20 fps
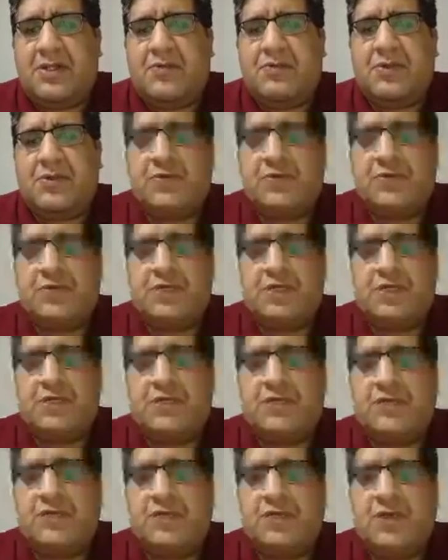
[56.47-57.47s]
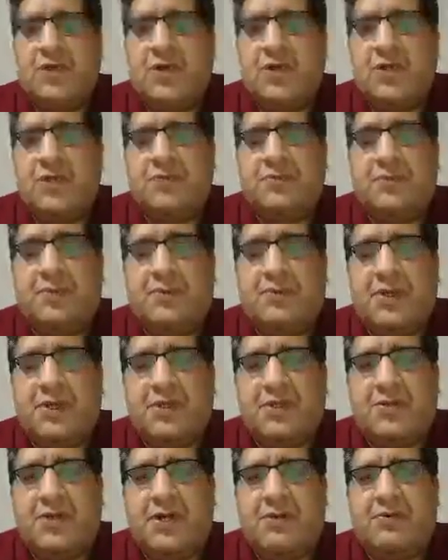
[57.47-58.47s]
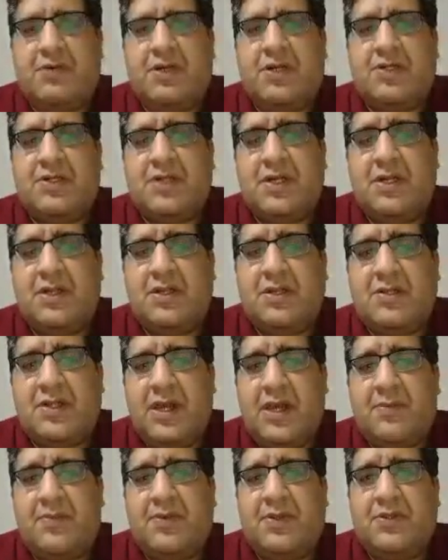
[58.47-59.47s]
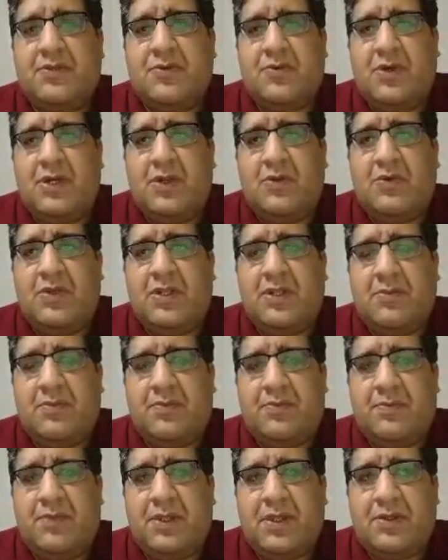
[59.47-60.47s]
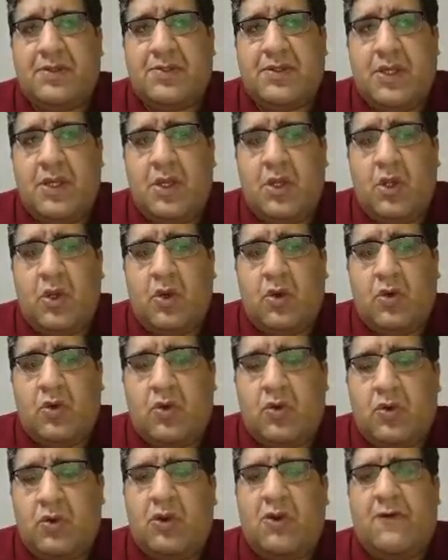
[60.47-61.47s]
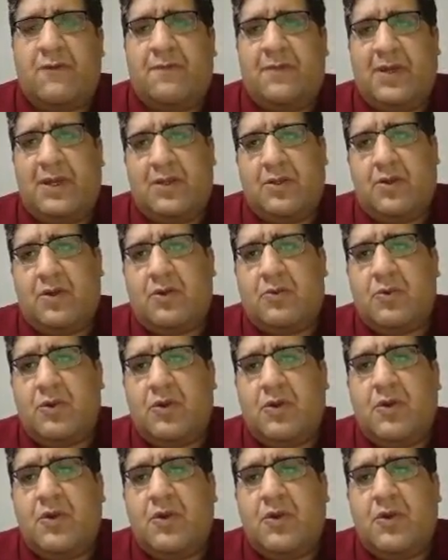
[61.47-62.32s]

which was there in physiology, but please try to understand this happens only when there is a role of parathormone.